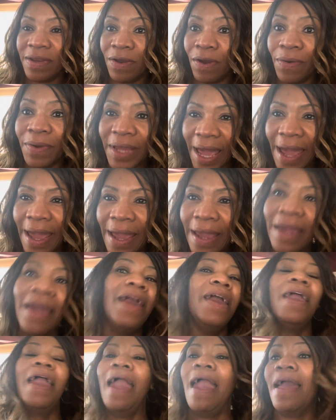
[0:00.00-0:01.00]
Okay.
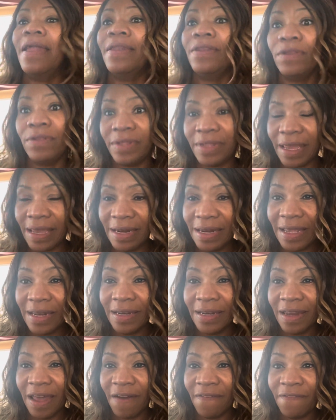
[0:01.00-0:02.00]
And they need
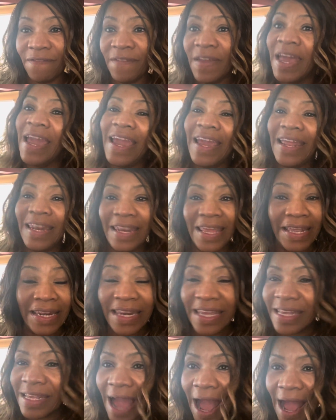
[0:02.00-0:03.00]
love, and they
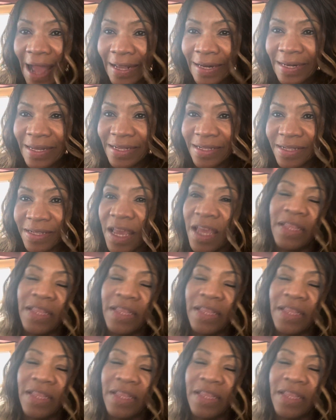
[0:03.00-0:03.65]
need kindness.